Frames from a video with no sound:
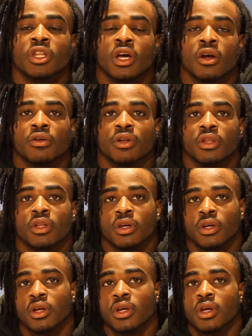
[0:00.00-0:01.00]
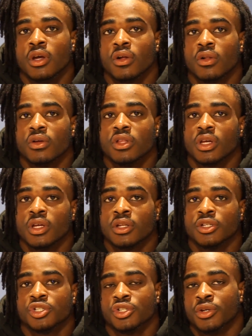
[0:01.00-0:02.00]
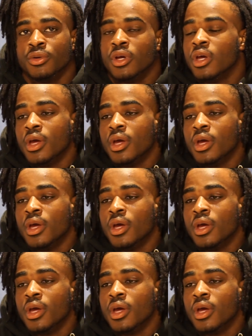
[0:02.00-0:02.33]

that are in the clothing industry.